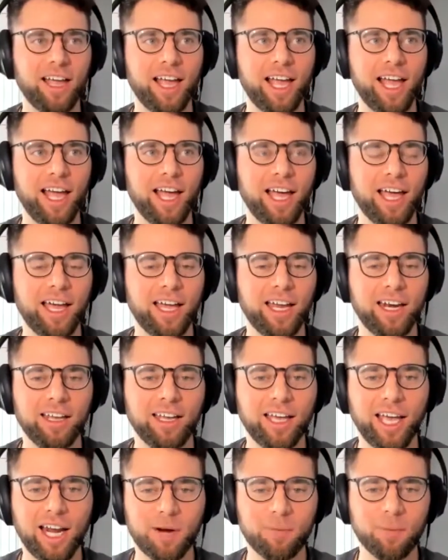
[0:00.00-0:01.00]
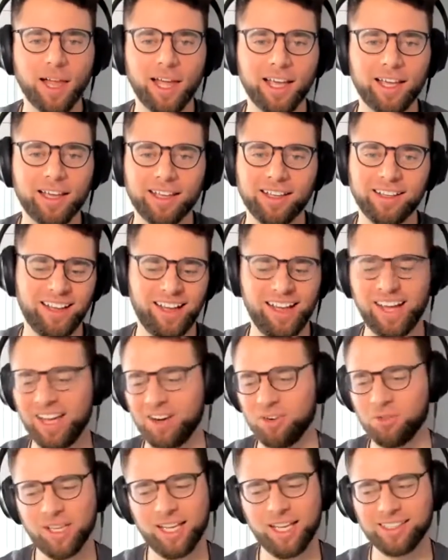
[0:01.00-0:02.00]
And, yeah. and I'm like,
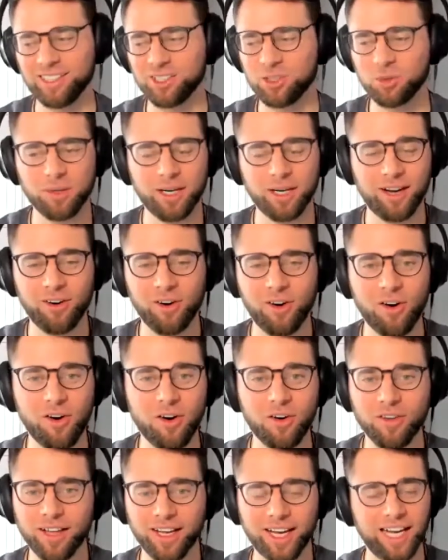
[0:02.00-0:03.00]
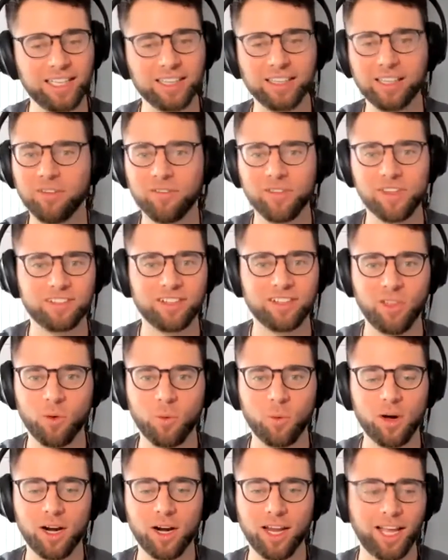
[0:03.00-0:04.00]
I don't like this one at all. Like, I love yeah. this other
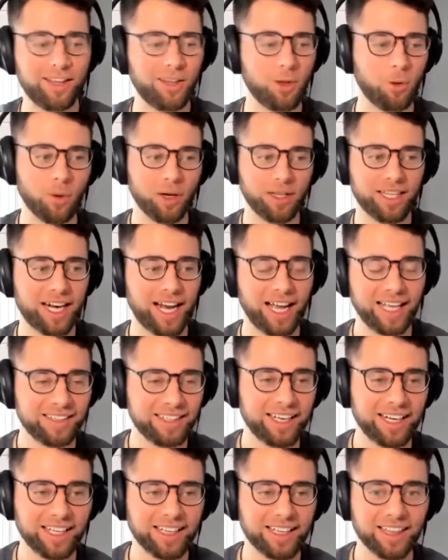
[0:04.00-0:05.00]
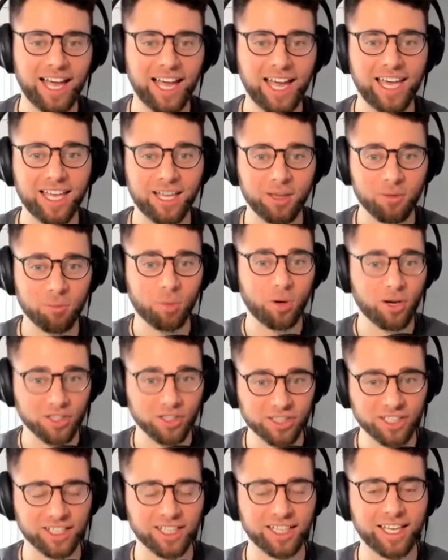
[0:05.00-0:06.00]
one. And the one that I didn't like
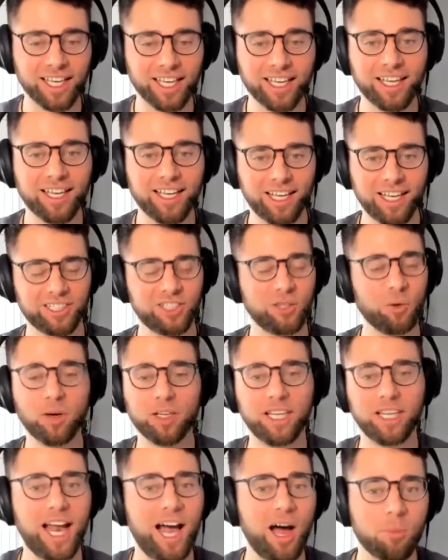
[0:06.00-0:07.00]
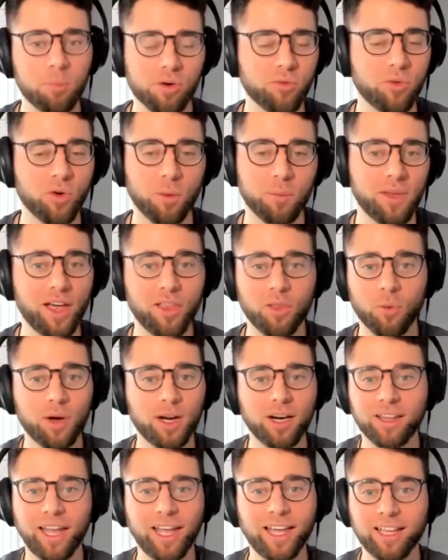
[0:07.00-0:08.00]
personally is the yeah. one that outperformed the other
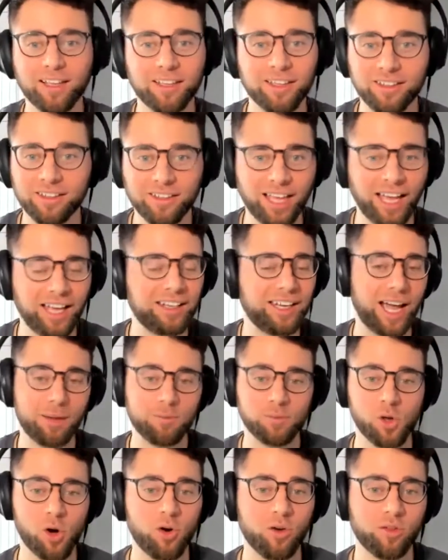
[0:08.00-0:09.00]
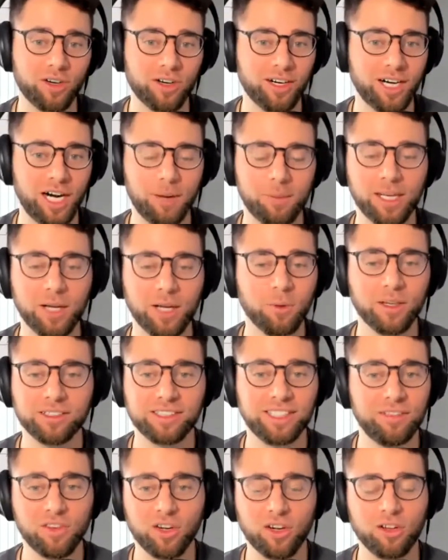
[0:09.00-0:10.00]
one like ten times yes. over. I mean, it
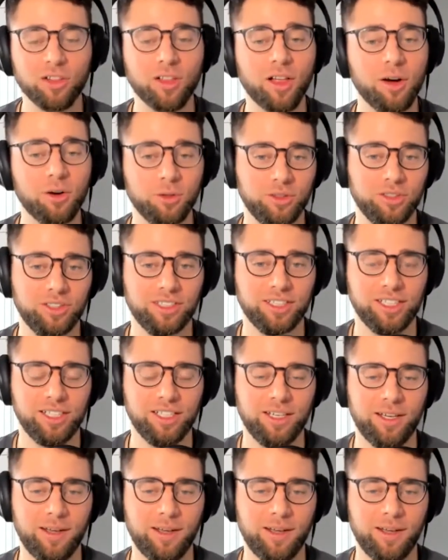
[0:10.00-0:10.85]
wasn't yeah. even close.